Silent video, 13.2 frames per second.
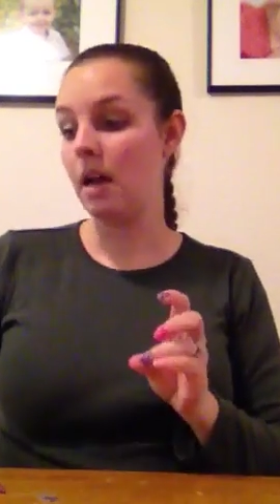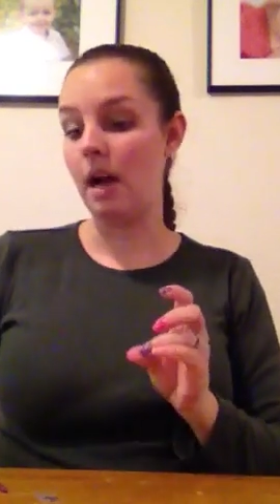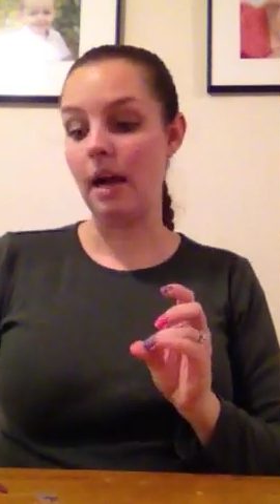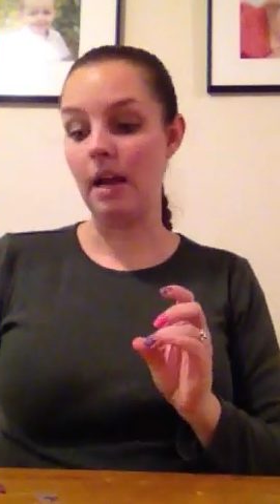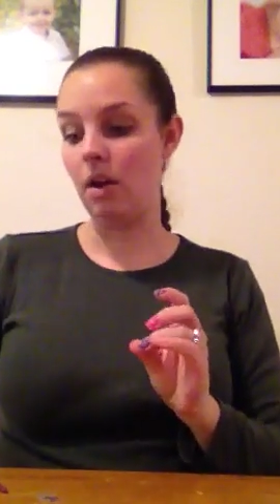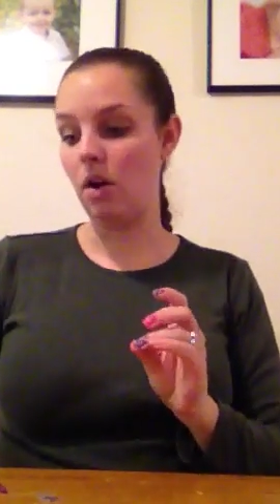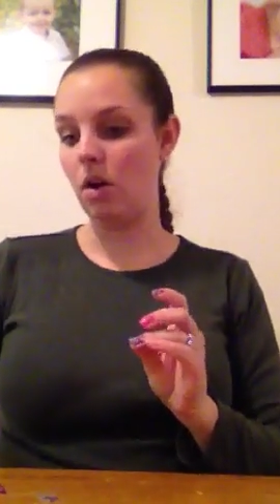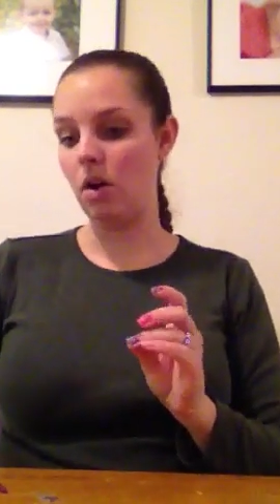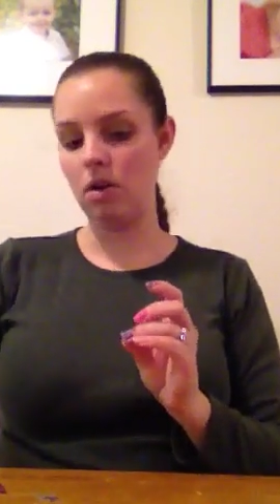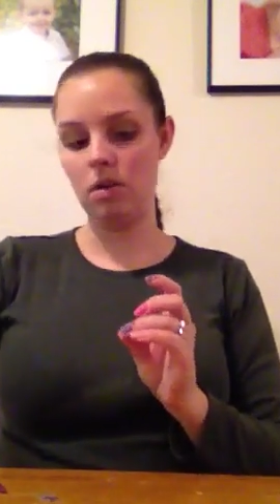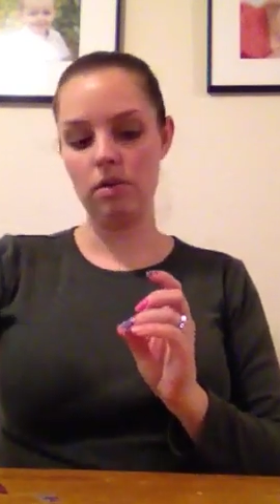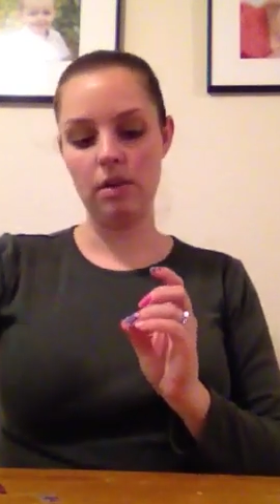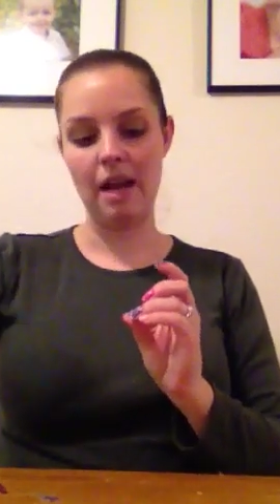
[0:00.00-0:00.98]
I
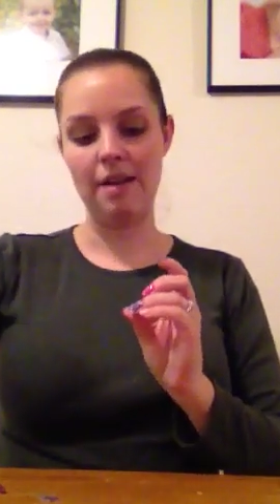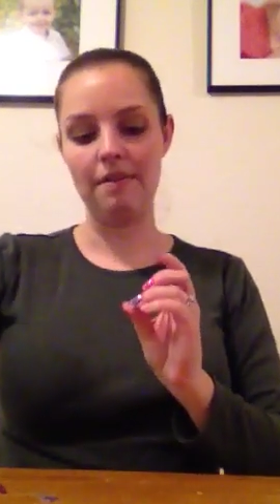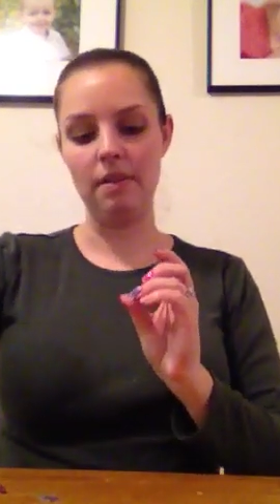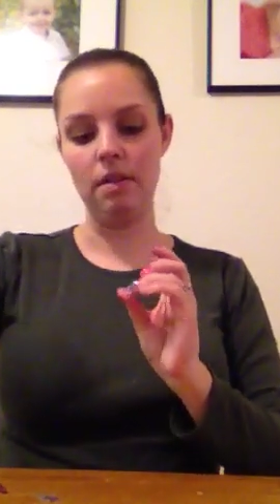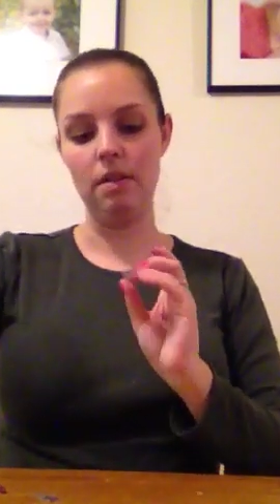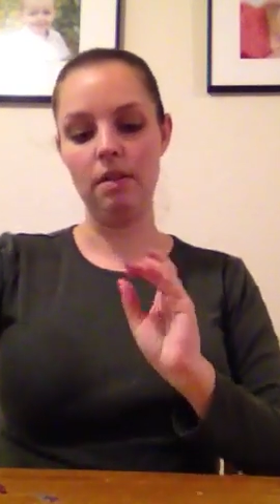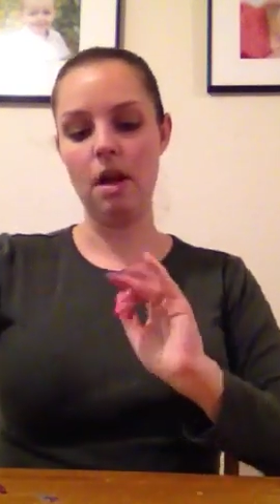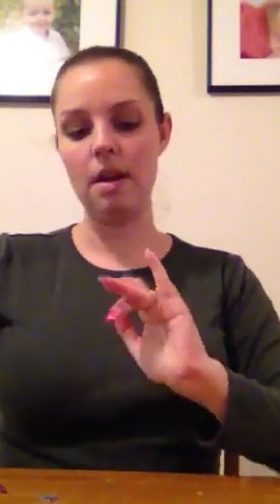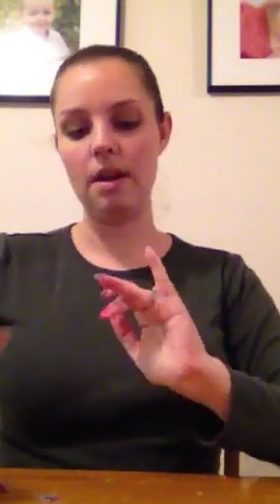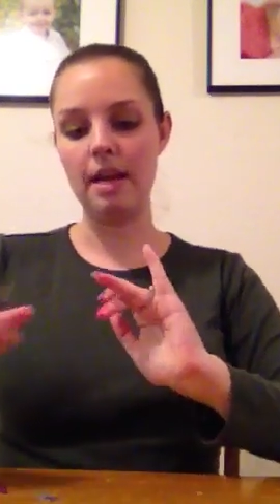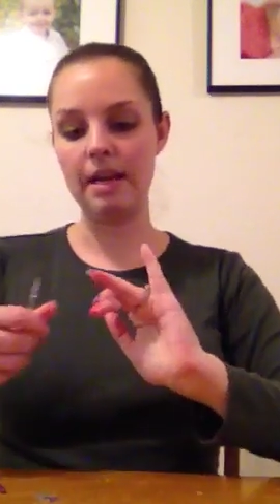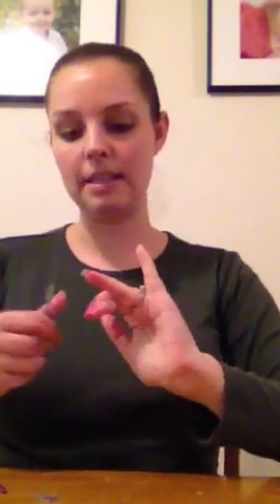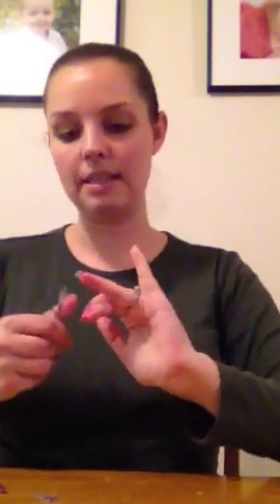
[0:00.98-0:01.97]
have a lot
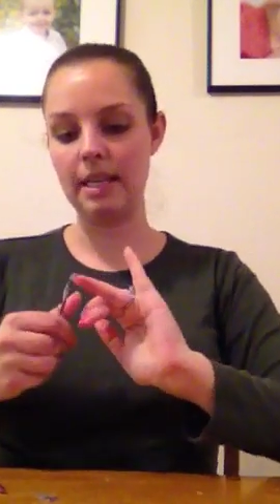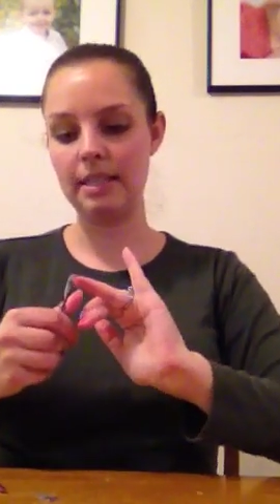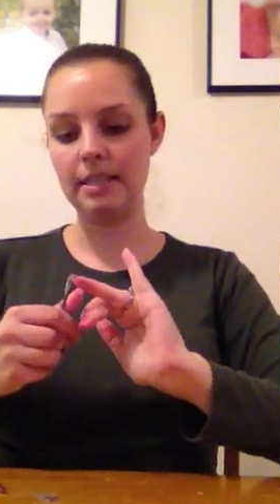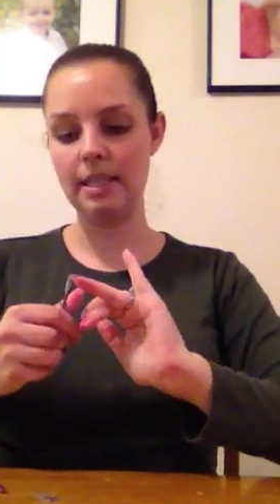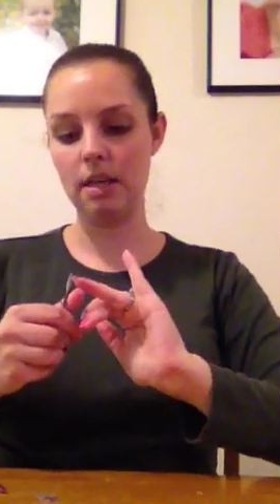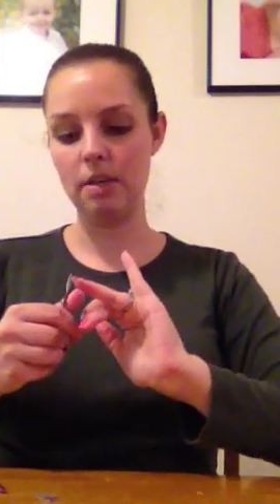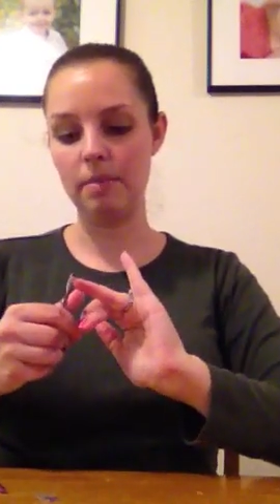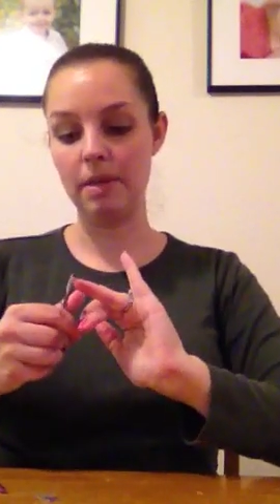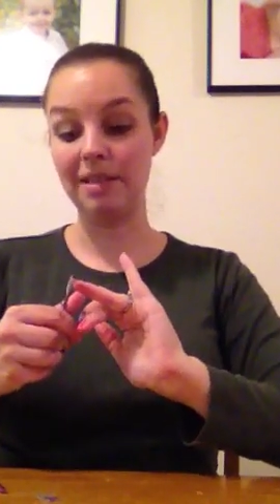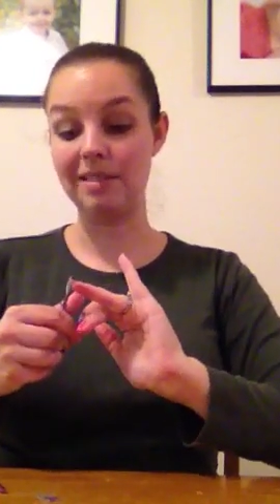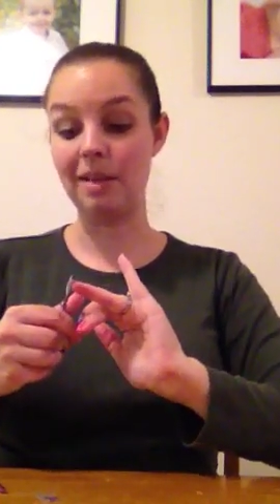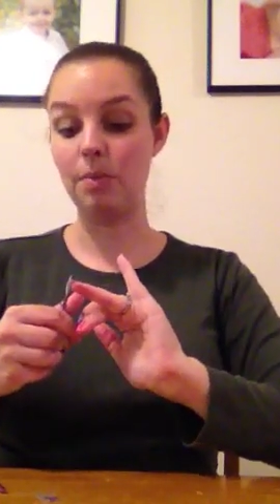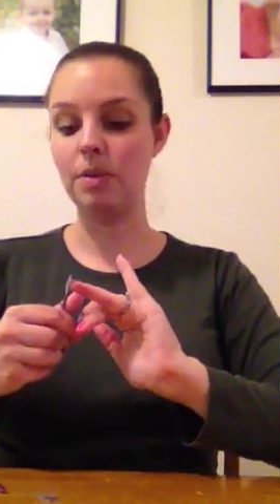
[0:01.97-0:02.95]
of excess here
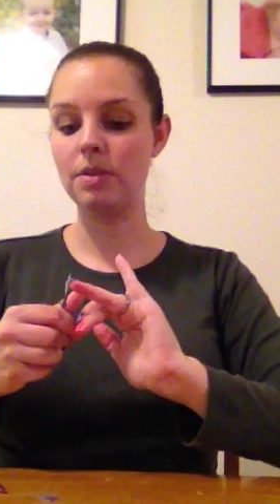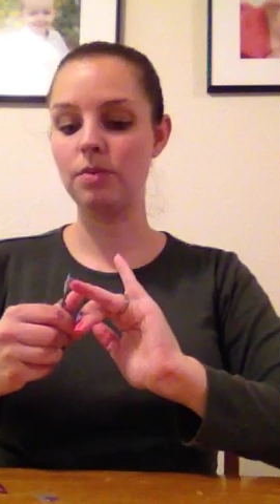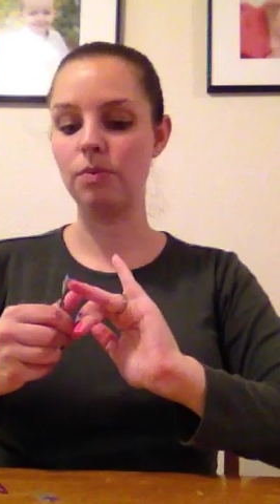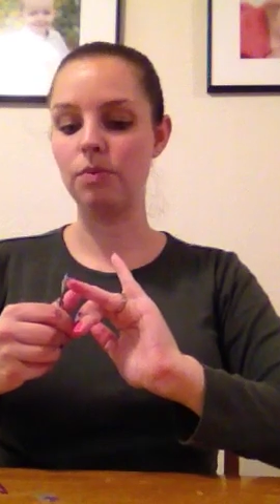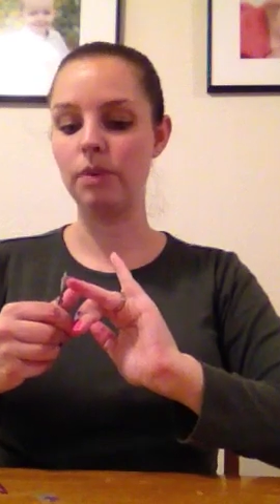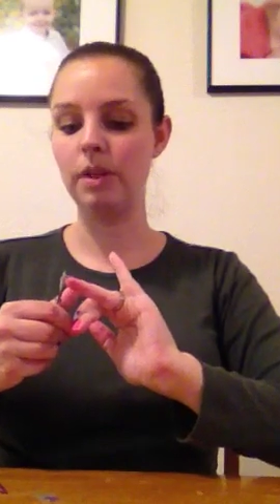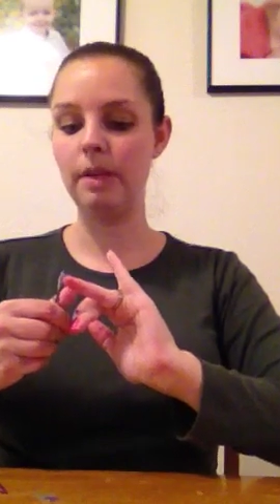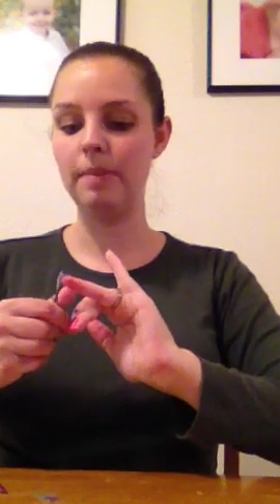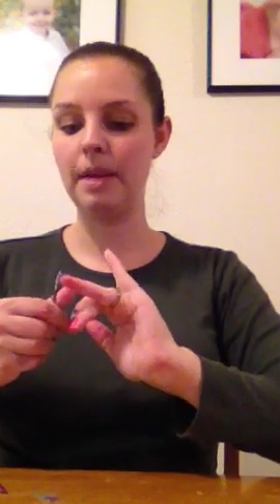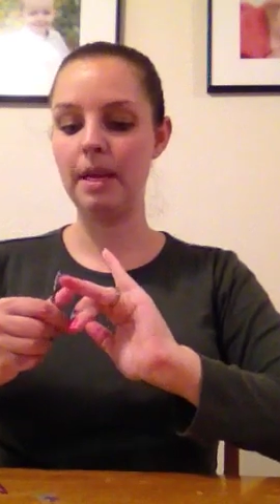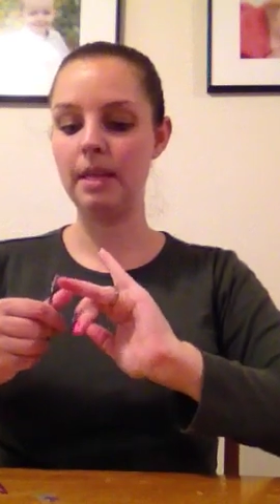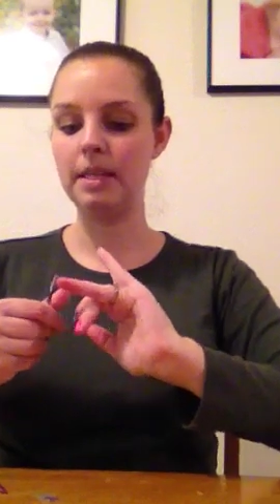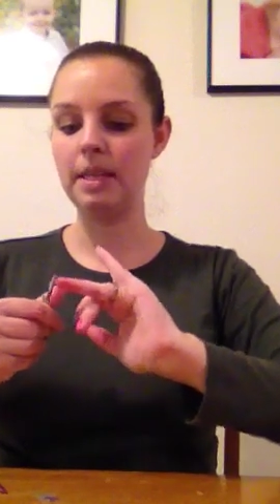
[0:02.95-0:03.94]
because I wasn't really
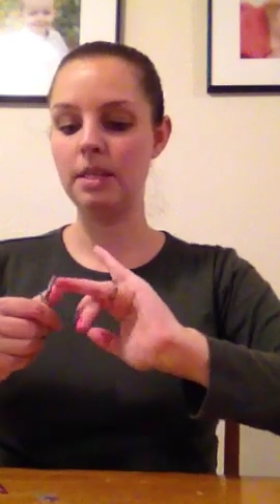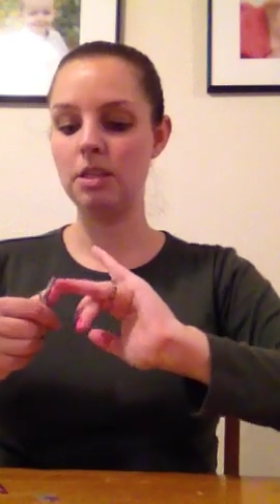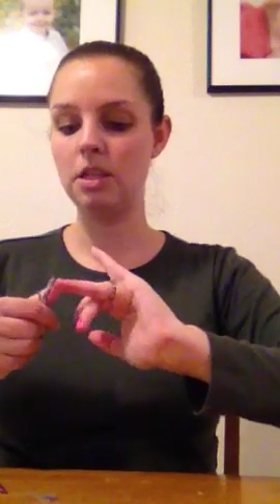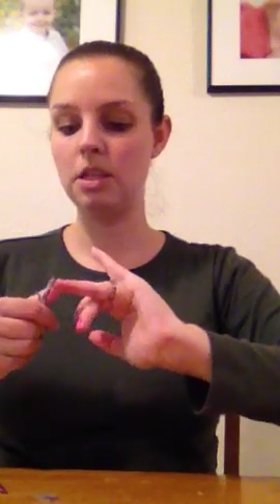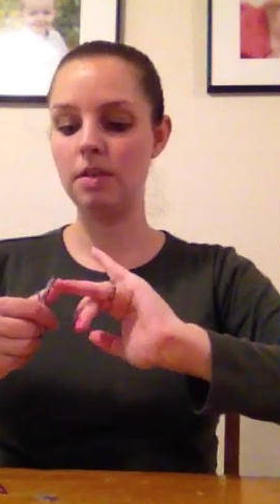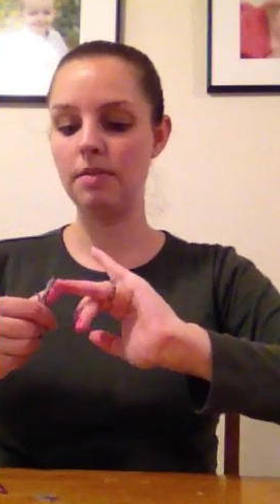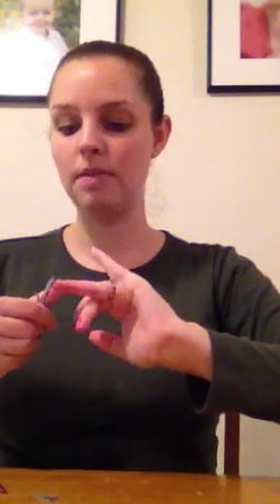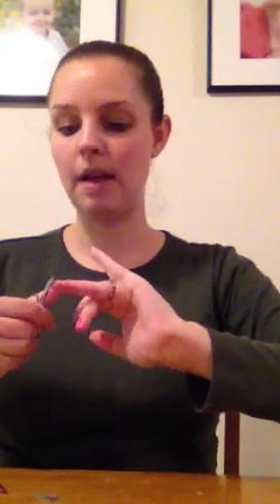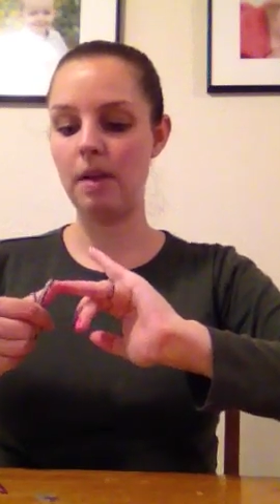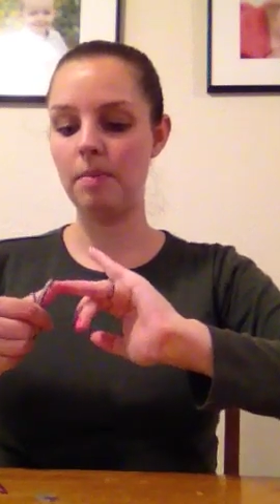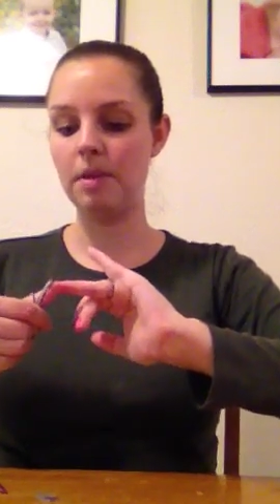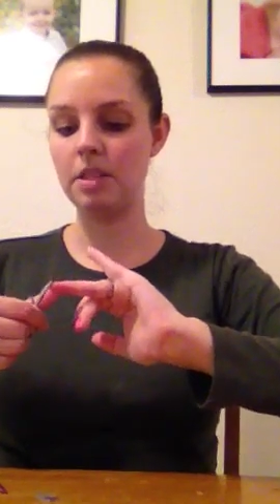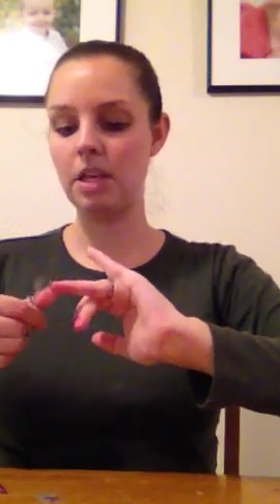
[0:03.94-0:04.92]
paying attention of
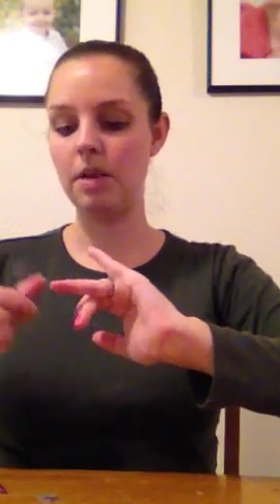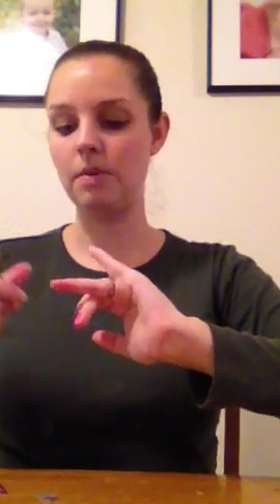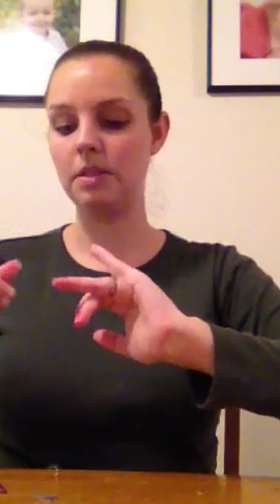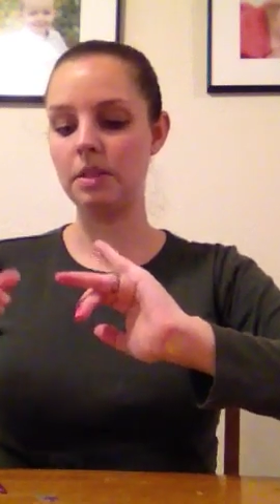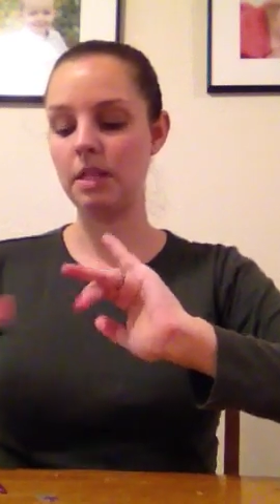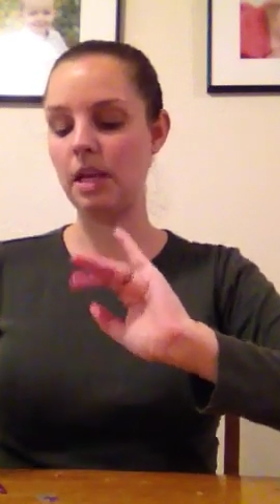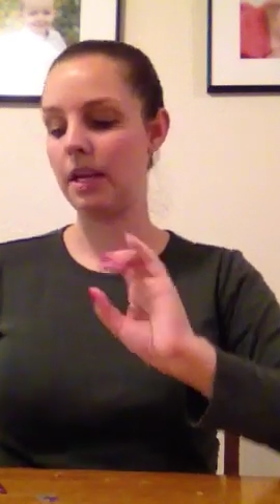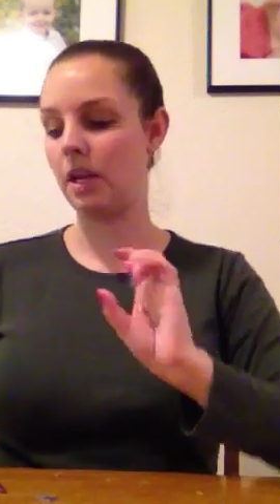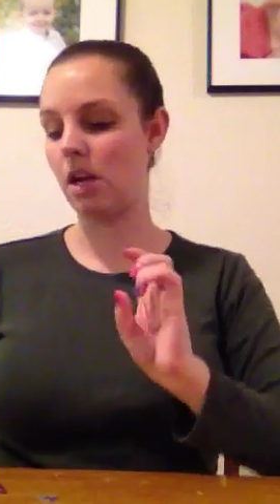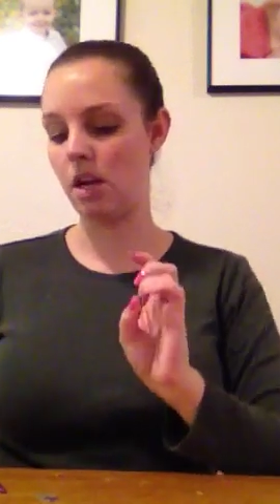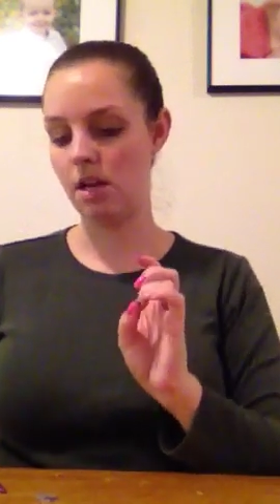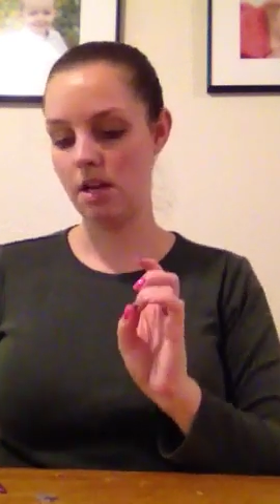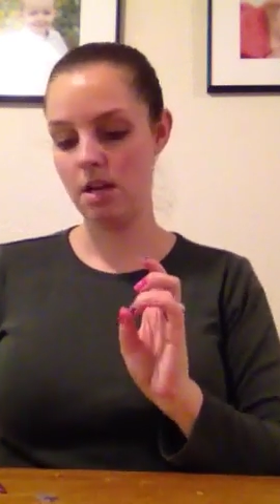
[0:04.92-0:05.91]
how much I was cutting